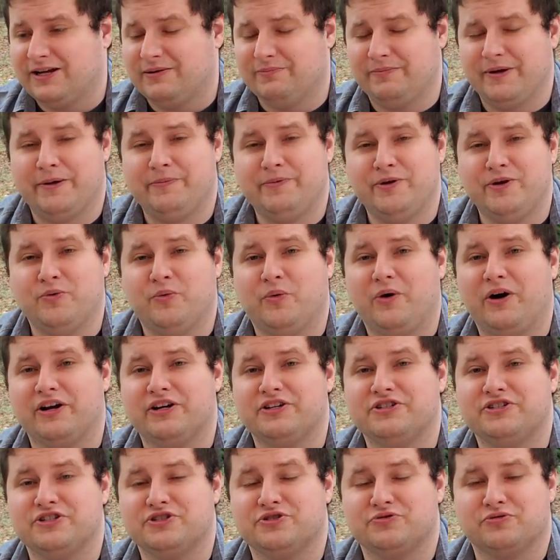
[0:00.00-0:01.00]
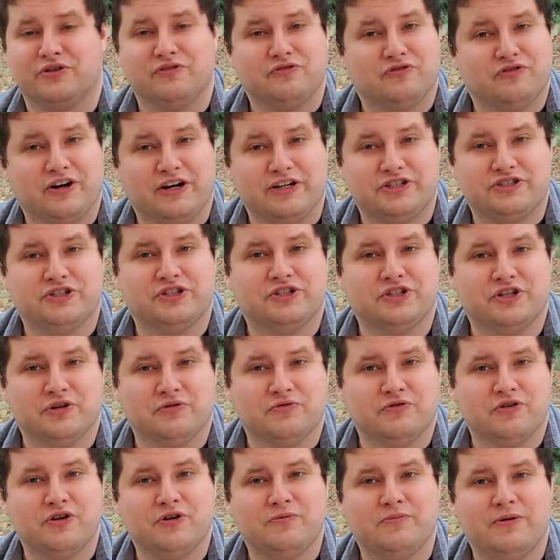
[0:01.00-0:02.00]
Maybe you want to just refreshen your
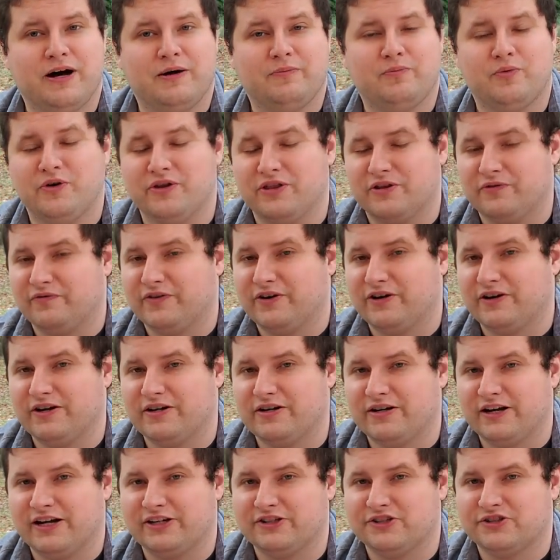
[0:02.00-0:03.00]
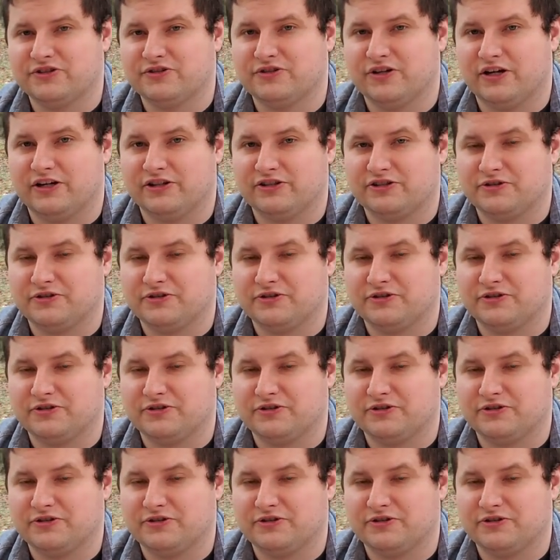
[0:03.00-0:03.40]
room up with a very nice uh,